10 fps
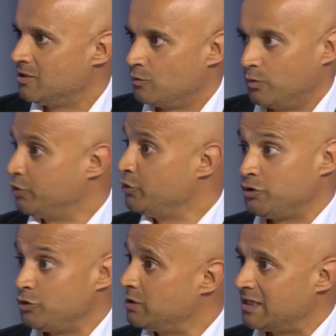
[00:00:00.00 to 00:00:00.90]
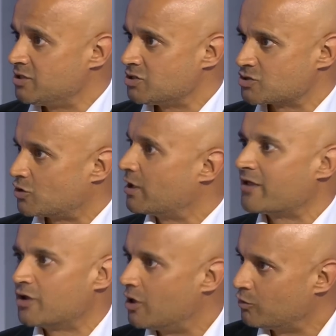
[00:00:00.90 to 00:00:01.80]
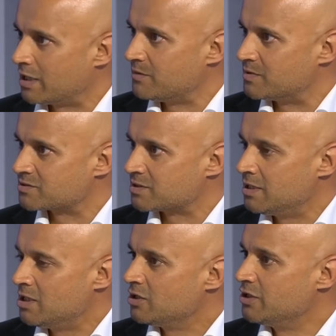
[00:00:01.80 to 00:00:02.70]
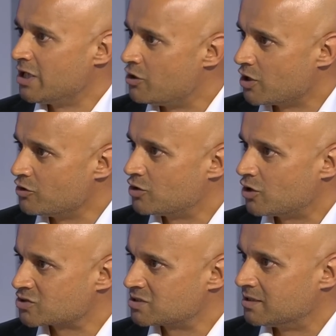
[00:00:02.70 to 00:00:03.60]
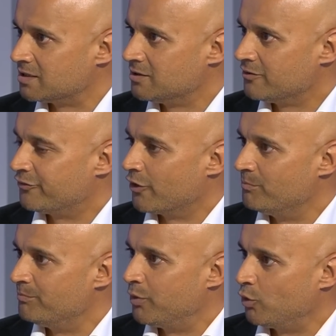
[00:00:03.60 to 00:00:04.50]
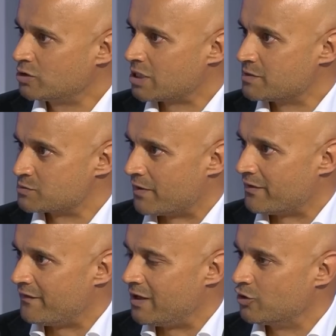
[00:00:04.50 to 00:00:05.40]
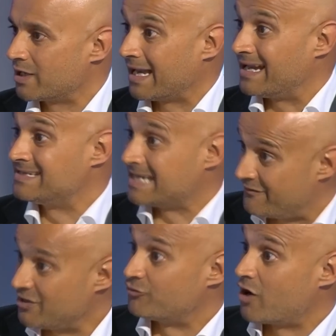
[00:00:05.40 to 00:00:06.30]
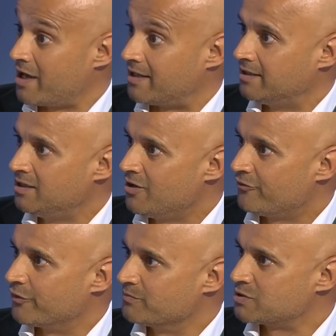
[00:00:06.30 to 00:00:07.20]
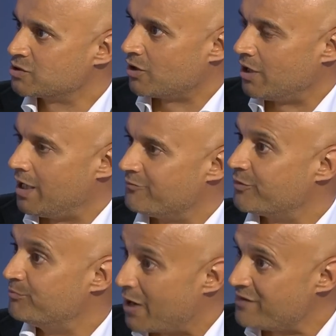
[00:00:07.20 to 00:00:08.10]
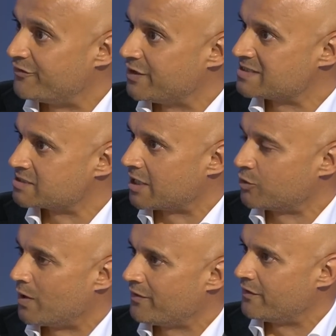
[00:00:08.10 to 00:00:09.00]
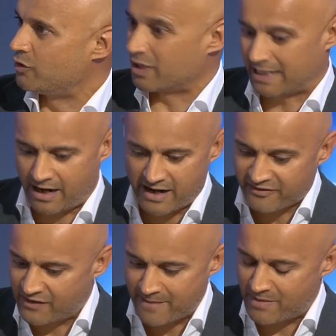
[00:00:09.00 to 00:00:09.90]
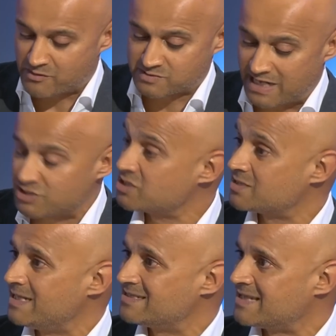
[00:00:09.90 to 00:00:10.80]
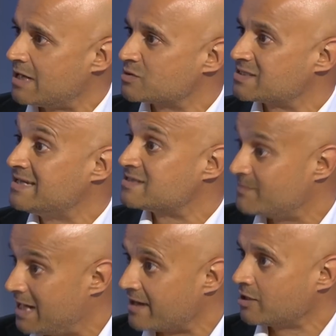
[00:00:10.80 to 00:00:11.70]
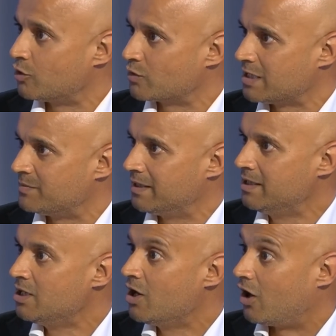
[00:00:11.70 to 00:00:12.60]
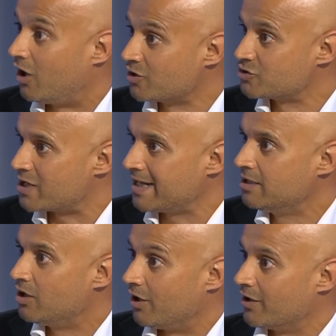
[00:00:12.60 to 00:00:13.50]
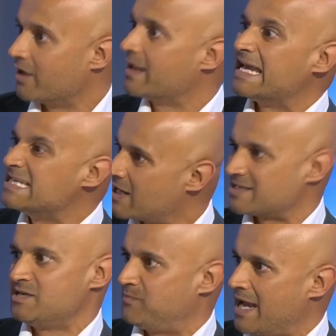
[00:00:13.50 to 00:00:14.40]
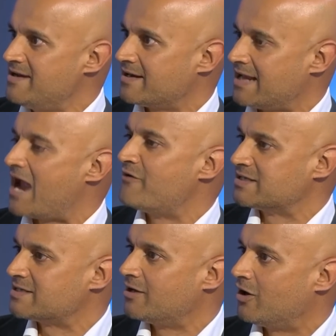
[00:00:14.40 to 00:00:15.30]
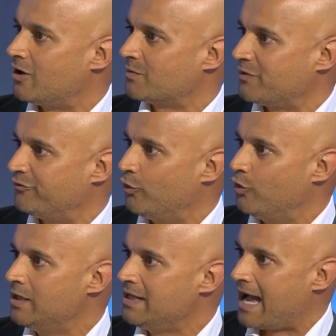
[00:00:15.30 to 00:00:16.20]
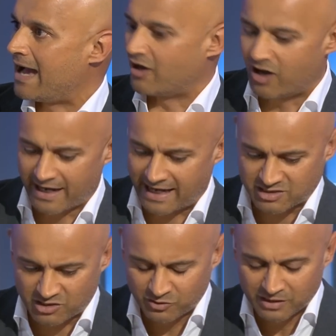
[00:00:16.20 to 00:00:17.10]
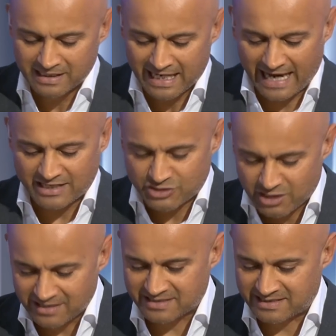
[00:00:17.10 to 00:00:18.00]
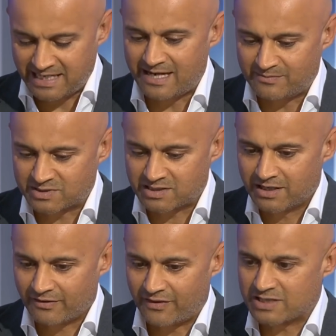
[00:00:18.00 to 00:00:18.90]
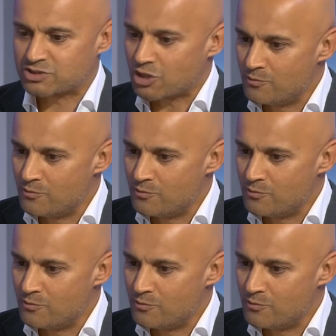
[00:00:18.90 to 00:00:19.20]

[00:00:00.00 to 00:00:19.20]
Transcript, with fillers: will do due diligence on other goalkeepers. Diogo Costa from Porto is one that they're looking at. David Raya from Brentford is another one that they're looking at. Another name that was mentioned to me today was the Inter Milan goalkeeper, Andre Onana. He's actually played under Erik ten Hag before at Ajax. So it just seems that there's so